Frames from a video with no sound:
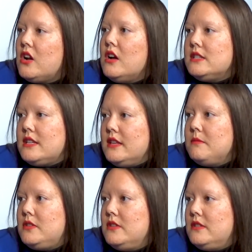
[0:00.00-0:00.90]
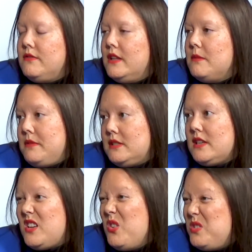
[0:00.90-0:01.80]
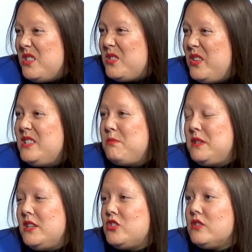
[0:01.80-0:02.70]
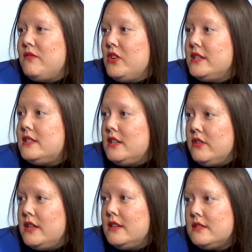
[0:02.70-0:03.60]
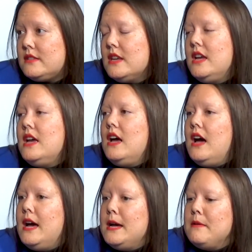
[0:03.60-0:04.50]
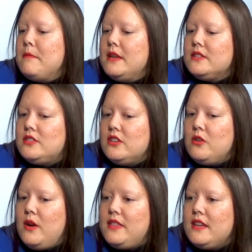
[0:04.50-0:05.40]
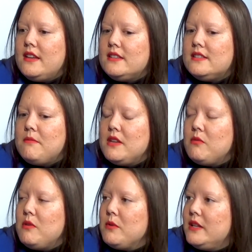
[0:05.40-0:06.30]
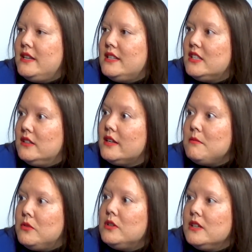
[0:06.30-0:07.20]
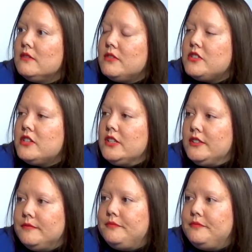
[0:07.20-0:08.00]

and causing them to develop this psychosis. So that's potentially very serious. And so I think it's something we really need to look at more, for sure.